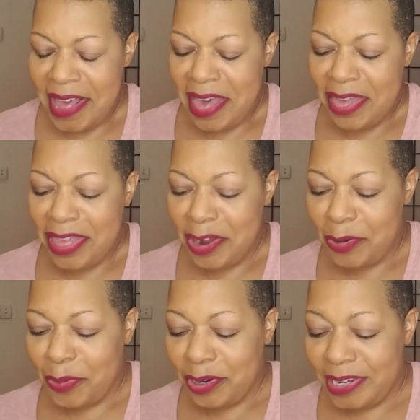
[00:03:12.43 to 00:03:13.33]
there
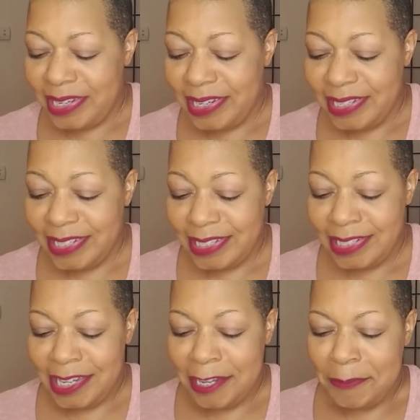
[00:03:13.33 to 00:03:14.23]
was,
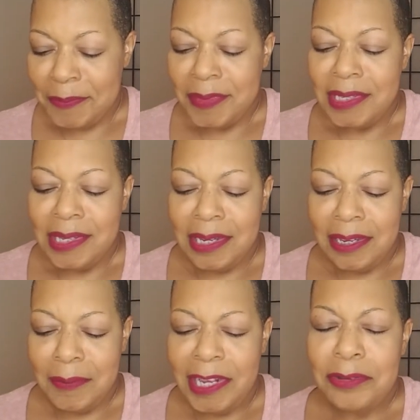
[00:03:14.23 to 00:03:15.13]

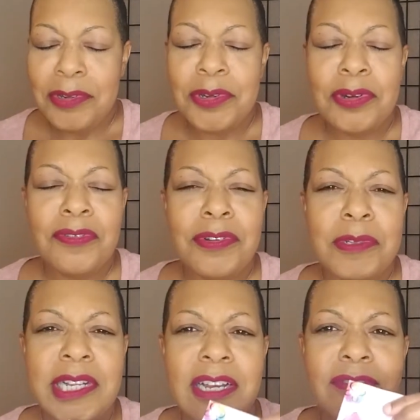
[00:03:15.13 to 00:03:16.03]
um, I don't know if it
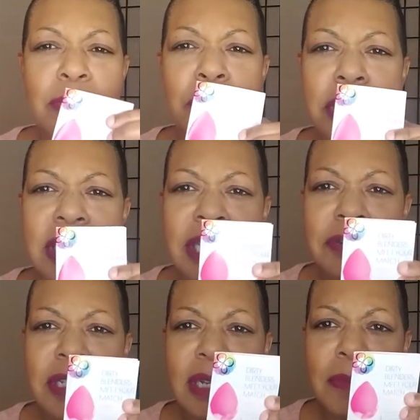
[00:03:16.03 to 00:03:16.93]
was like a rewards thing or
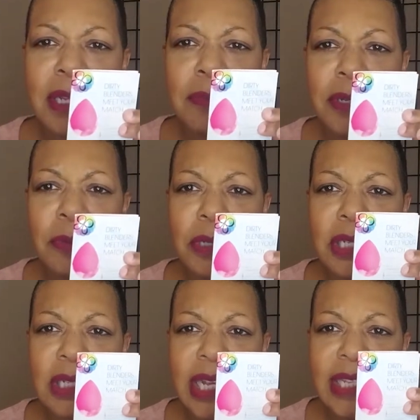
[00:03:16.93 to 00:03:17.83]
something, but it
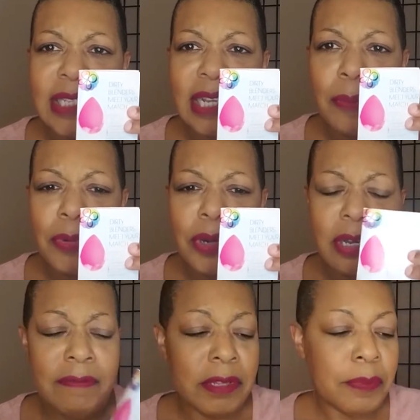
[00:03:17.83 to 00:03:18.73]
was a sample
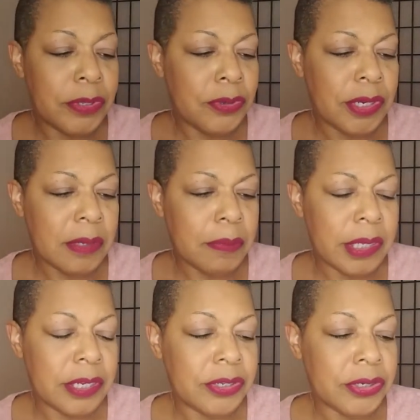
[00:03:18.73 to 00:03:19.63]
of the Beauty
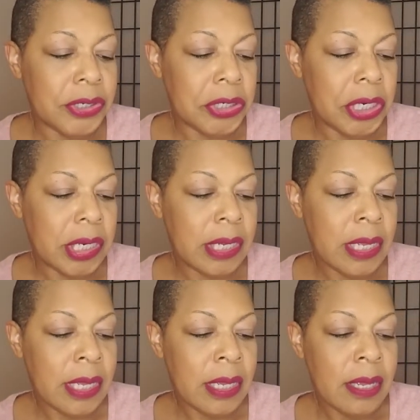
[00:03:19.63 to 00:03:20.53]
Blender
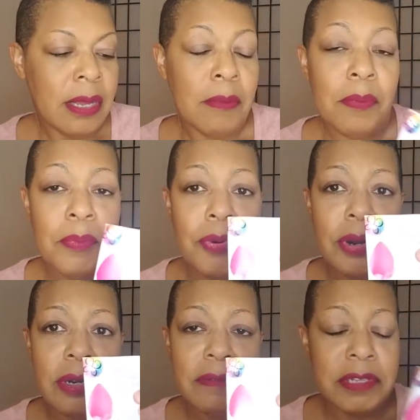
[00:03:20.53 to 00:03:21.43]
bar
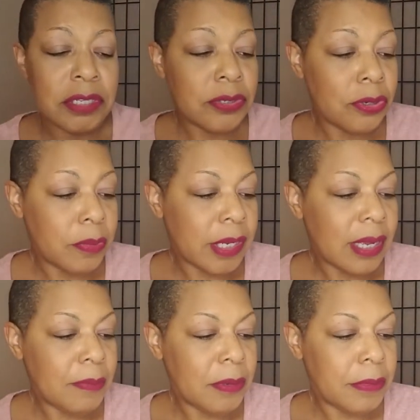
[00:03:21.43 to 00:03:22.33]
of soap.
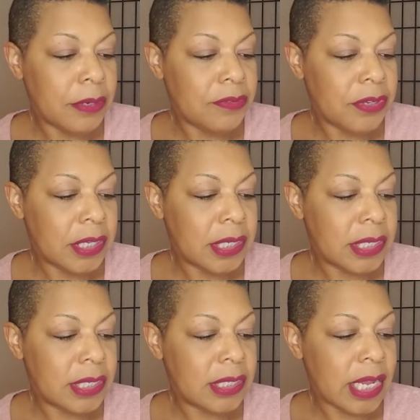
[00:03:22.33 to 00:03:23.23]
Complimentary
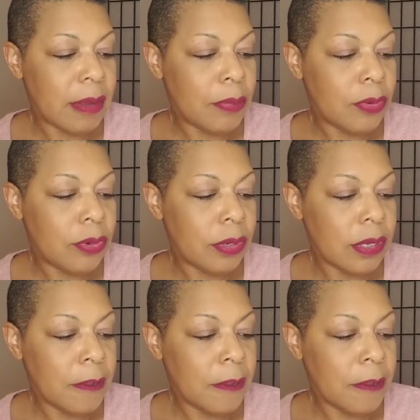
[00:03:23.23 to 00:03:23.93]
sample